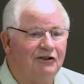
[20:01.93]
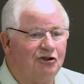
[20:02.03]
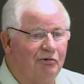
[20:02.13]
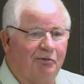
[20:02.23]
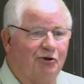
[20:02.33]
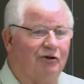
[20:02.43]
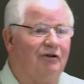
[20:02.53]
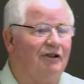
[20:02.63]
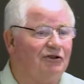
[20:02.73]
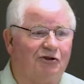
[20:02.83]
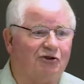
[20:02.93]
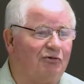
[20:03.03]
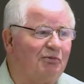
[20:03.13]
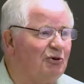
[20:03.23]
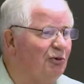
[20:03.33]
Scripture. So there's
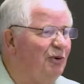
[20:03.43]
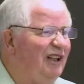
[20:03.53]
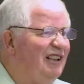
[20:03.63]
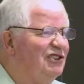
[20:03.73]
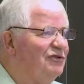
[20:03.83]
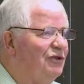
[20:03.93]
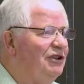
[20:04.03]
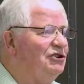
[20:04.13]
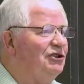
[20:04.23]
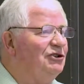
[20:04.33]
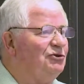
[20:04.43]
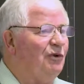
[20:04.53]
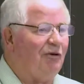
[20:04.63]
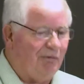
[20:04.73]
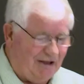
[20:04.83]
scriptural readings for each of those
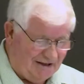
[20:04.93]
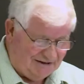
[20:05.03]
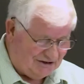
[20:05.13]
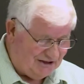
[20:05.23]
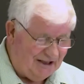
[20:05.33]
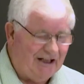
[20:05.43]
12 meetings,